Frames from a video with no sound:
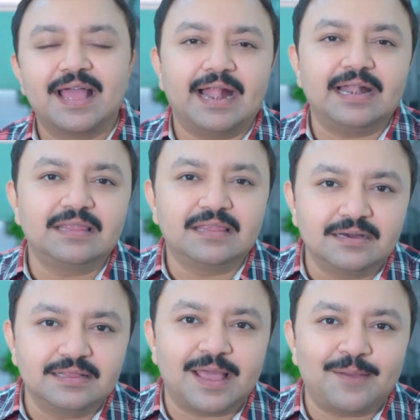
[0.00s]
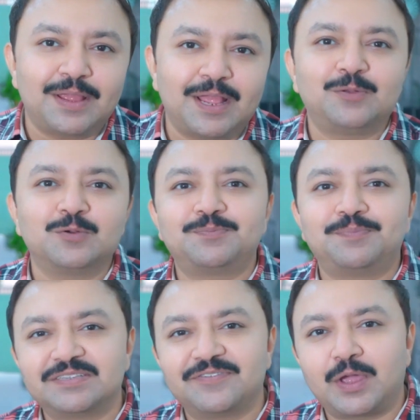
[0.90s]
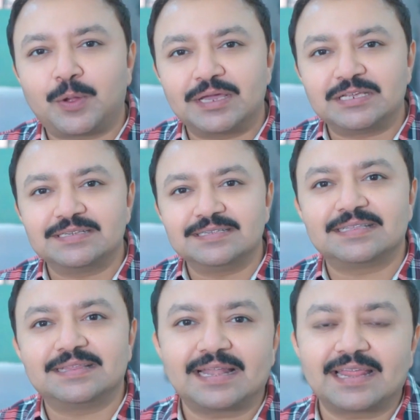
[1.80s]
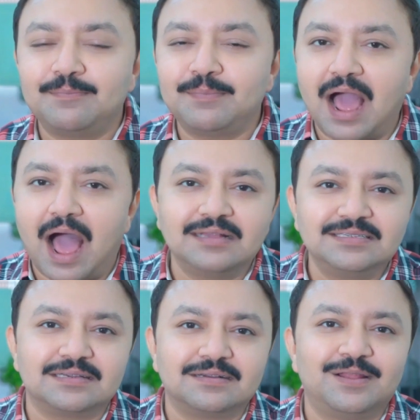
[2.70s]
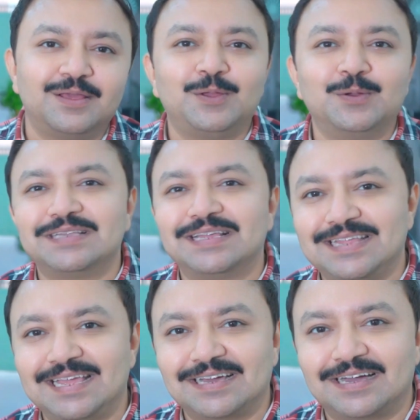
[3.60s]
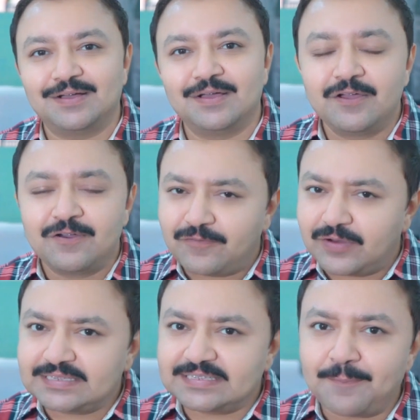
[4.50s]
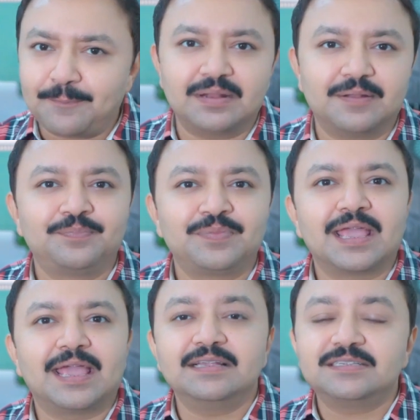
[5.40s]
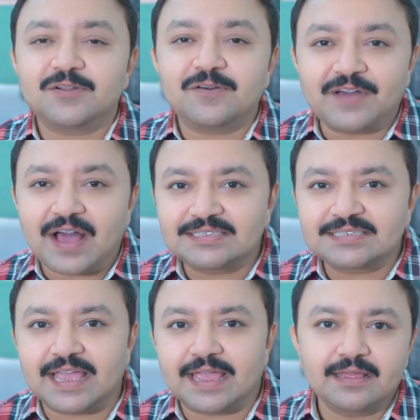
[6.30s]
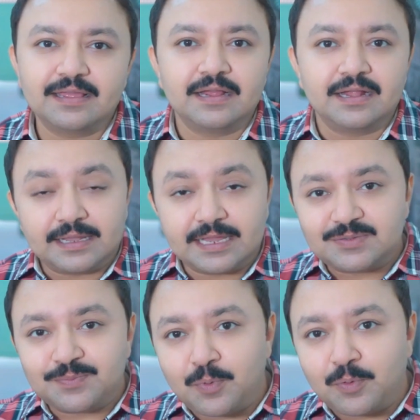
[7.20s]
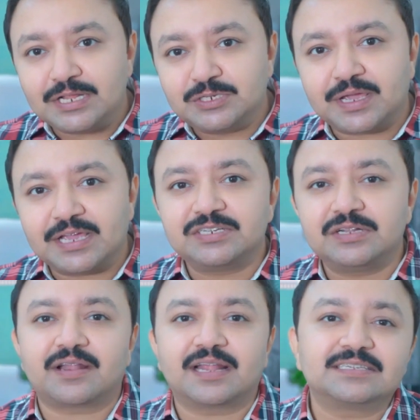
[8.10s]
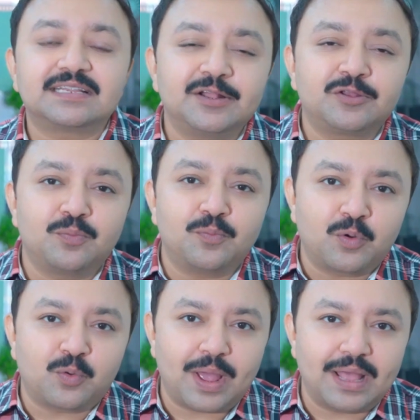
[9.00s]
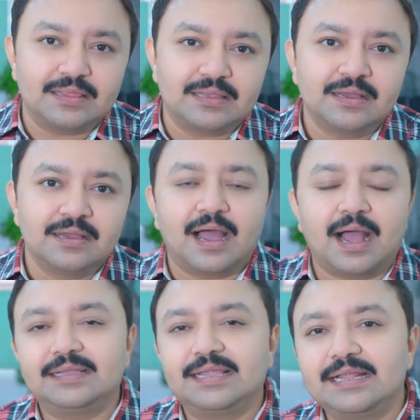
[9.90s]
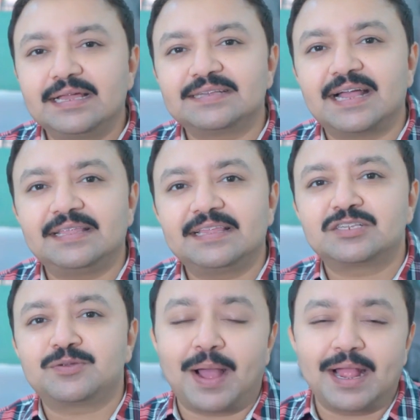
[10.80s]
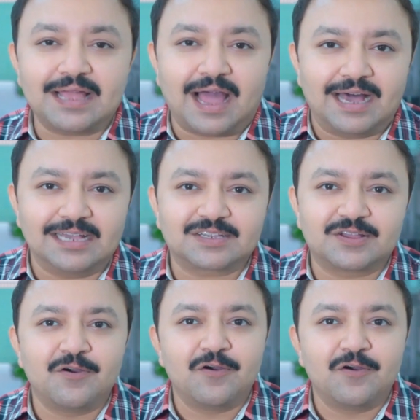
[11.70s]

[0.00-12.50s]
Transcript: and turn them into specific questions that can be answered using data. For example, instead of asking, does more education translate to more wealth? A data scientist might ask,